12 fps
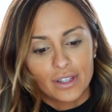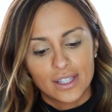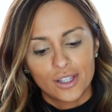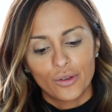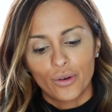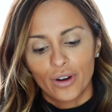
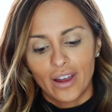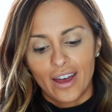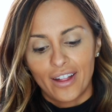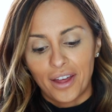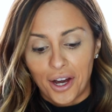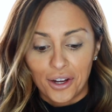It's
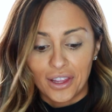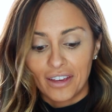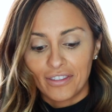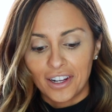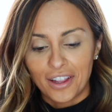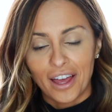L'Oreal, I hardly
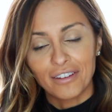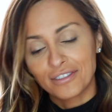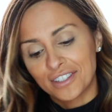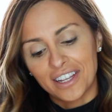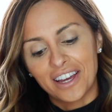have any left.